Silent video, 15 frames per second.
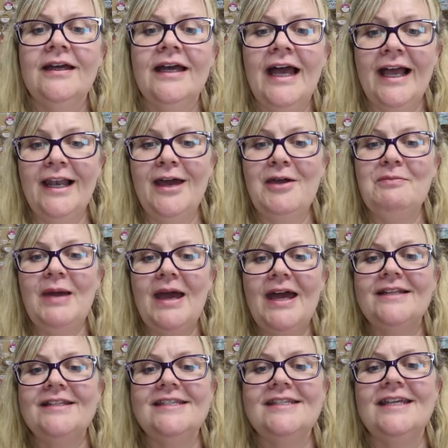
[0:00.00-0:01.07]
Hello,
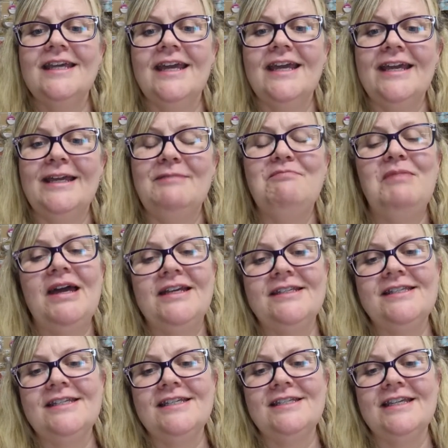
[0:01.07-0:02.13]
Betsy.
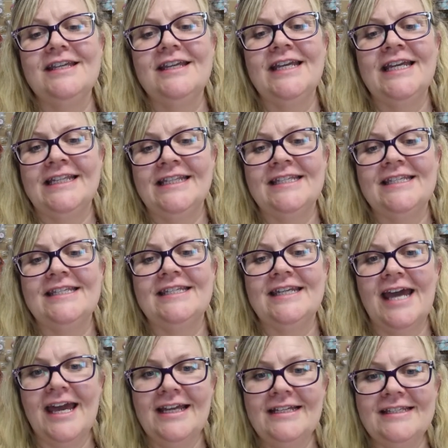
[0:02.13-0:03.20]
Betsy's in the
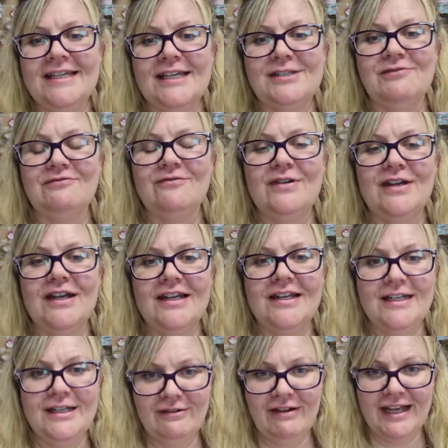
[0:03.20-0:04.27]
States. That's really
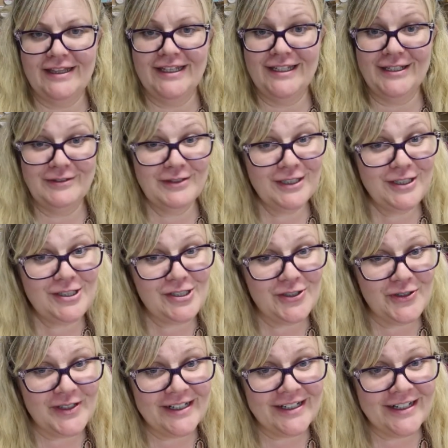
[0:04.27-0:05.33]
great that you could
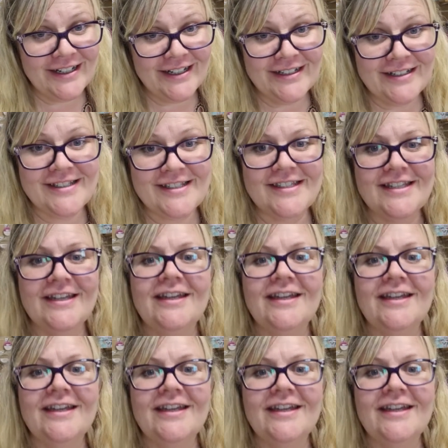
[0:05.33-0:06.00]
join us.